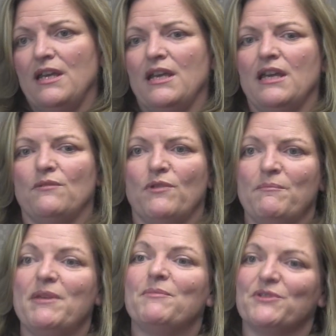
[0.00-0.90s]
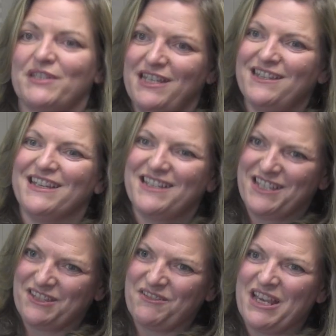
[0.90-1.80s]
and when people see
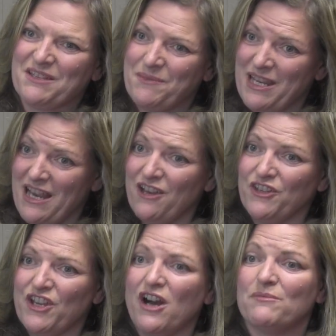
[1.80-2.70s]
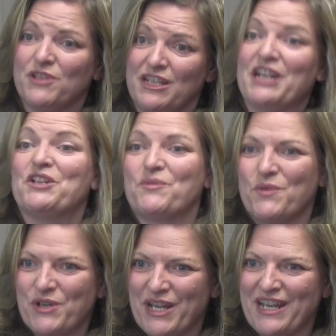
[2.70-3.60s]
this as being a healthy option and it's
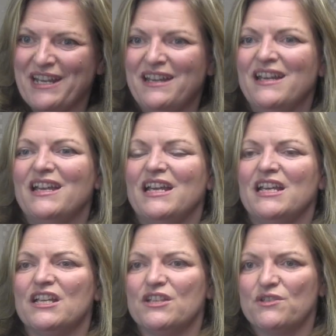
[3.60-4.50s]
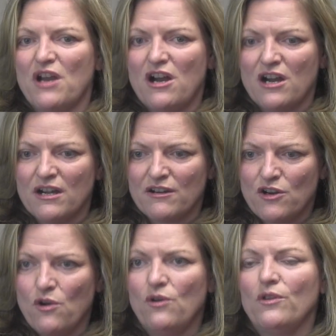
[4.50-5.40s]
working, is our
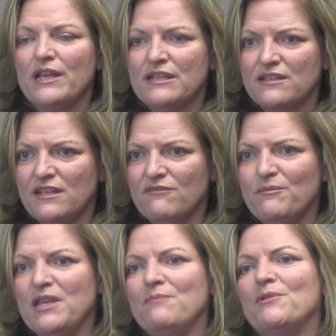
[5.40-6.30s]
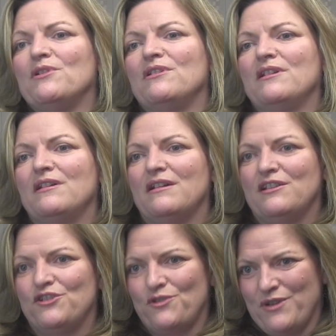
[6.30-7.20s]
goal is to give people
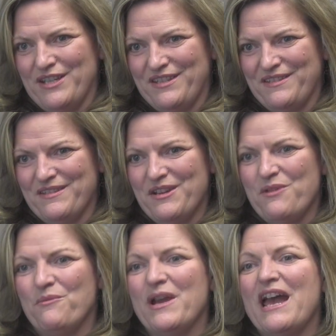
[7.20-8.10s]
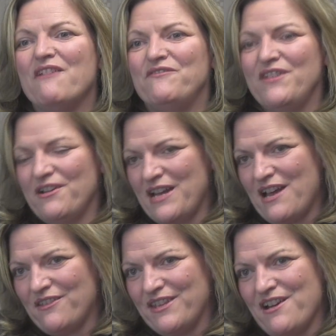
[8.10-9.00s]
choice. We have very
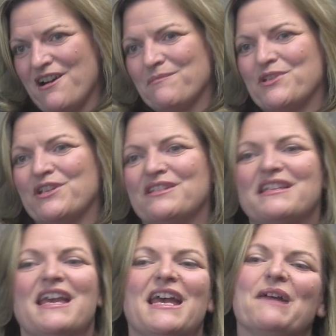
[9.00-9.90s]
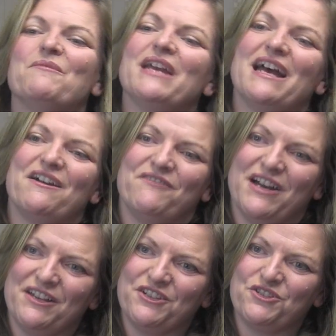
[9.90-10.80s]
healthy options, and we have
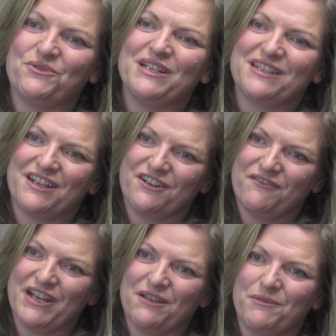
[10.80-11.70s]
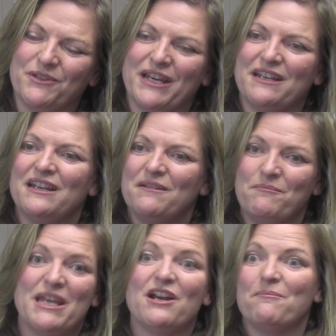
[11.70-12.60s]
other treats that are available that
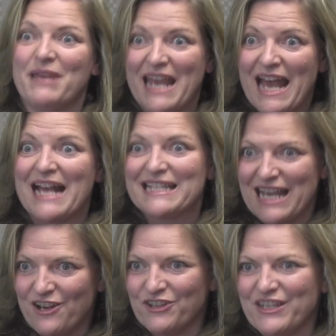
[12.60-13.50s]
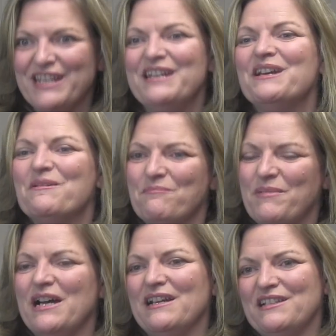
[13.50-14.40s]
may not be as healthy,
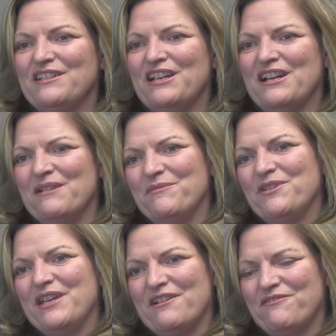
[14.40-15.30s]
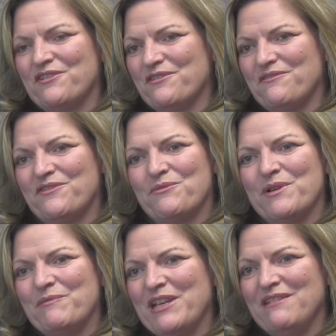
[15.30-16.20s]
but they're there for
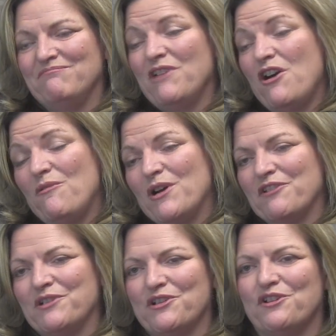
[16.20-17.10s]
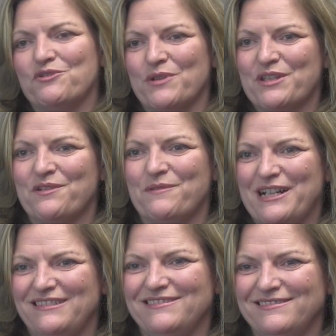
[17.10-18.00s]
when we all want to indulge once in a
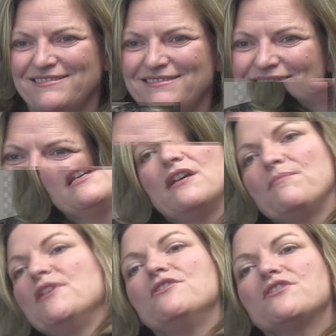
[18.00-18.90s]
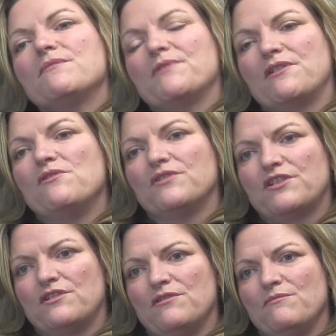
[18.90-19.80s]
while. Our partnership with Cold
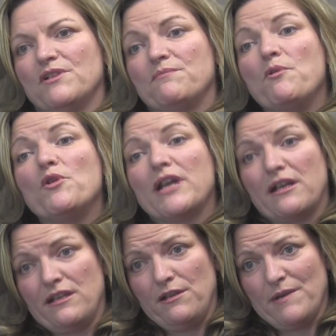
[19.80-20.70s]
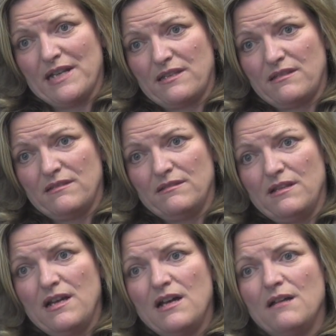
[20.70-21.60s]
Stone was born out of the US
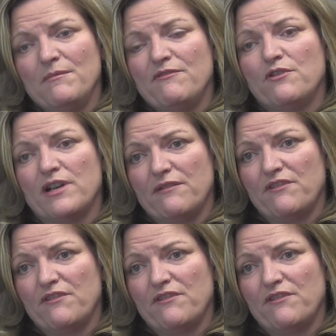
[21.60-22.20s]
before it